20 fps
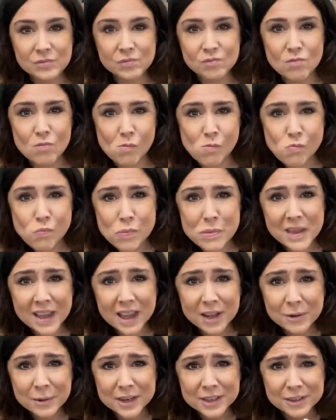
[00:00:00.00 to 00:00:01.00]
Hmm.
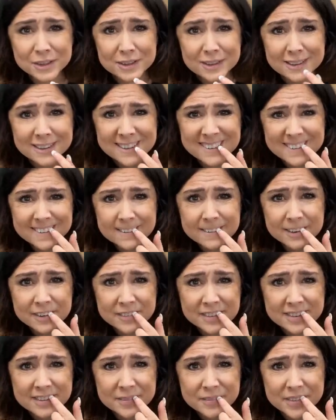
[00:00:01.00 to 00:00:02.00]
How do I look? There
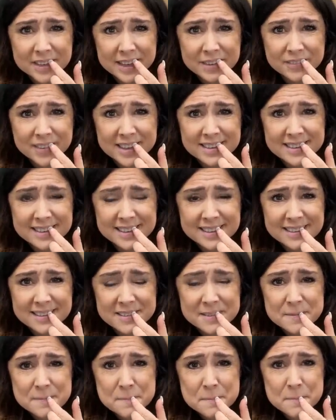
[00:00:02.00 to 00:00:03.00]
was something in my teeth.
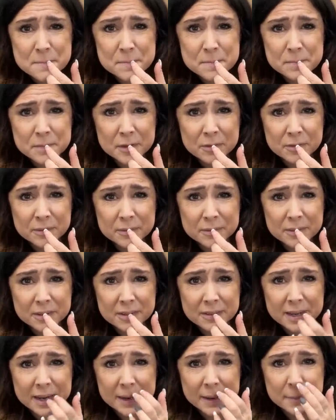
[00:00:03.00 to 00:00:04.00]

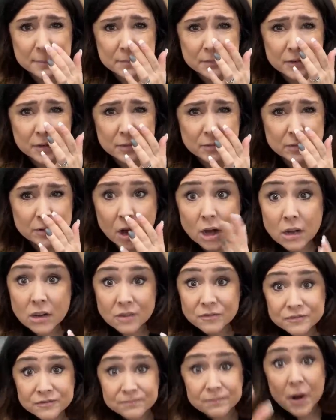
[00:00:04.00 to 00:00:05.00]
Okay.
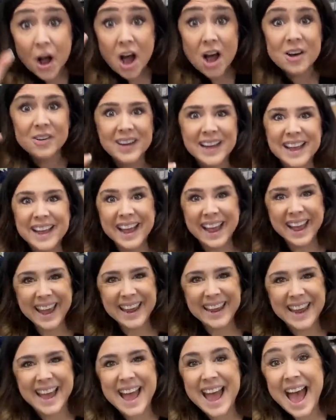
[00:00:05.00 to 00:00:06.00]
Oh,
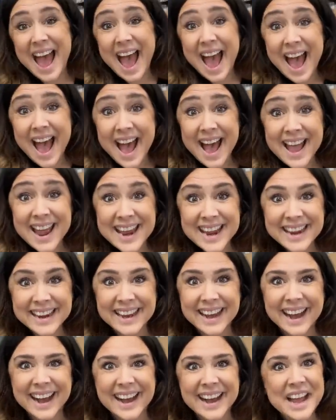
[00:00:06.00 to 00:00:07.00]
hey, hi.
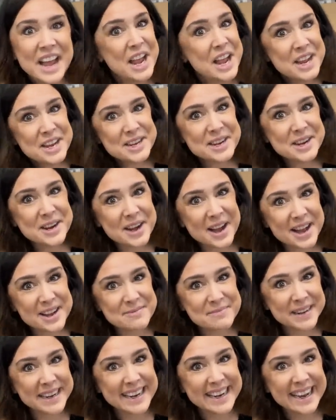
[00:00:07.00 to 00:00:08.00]
You caught
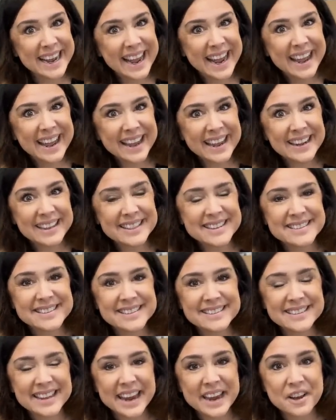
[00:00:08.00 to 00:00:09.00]
me. Hey, this
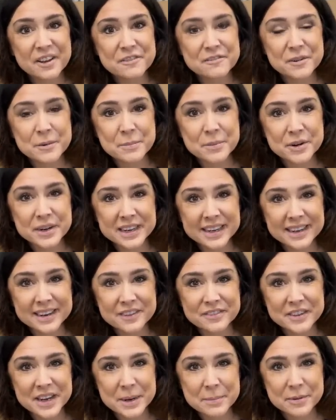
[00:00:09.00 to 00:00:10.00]
is Gail from Bernina
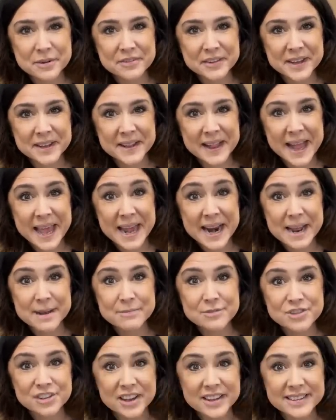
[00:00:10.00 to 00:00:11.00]
of Naperville, and I'm
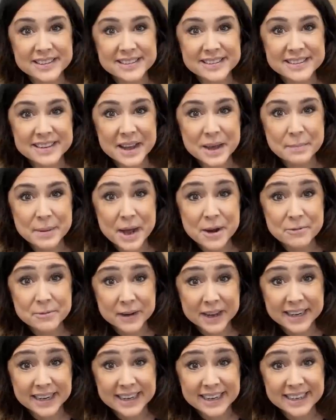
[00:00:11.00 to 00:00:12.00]
just about
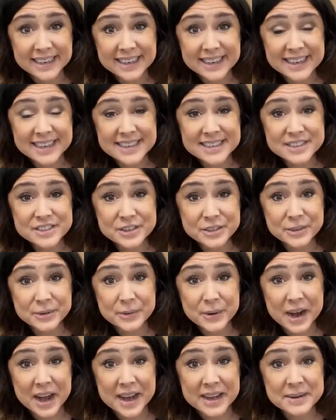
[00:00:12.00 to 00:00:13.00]
ready
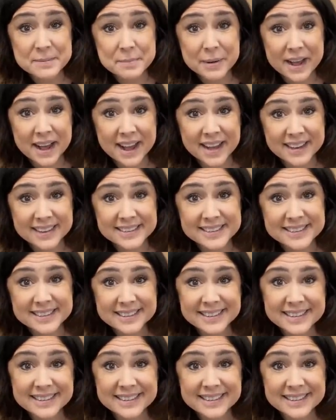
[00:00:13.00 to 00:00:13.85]
to unbox